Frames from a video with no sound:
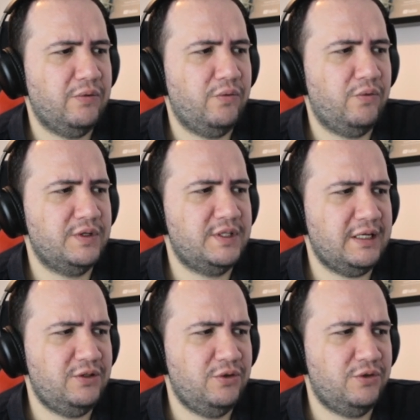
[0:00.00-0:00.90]
Was
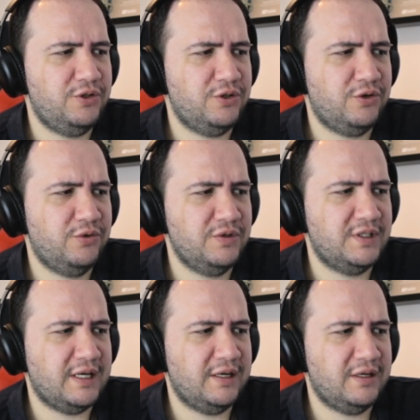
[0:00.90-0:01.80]
that torture or was
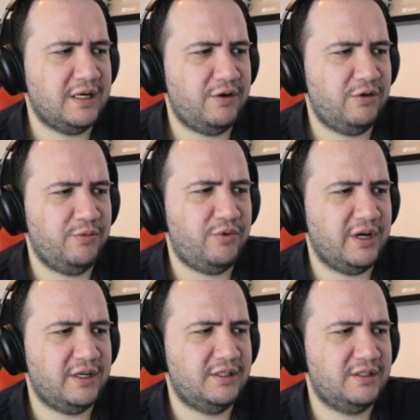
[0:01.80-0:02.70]
that
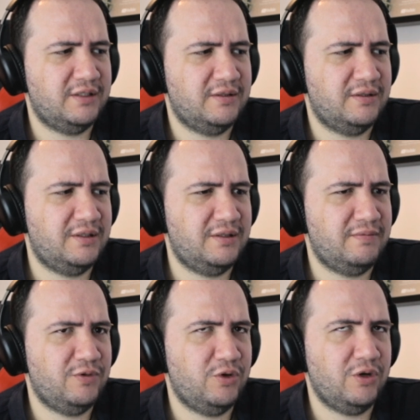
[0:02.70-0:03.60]
chiroprac...
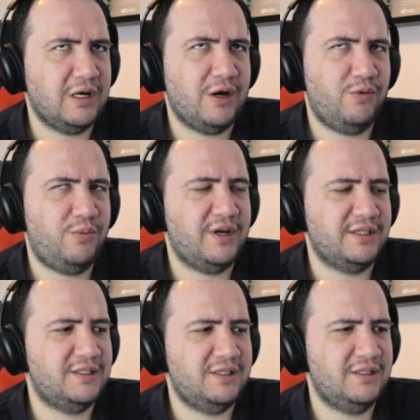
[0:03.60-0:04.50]

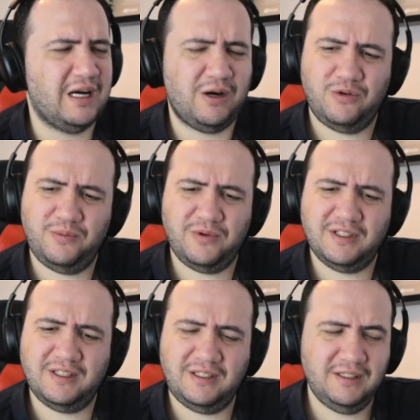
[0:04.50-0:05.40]
Chiroprasy? Chiroprasy?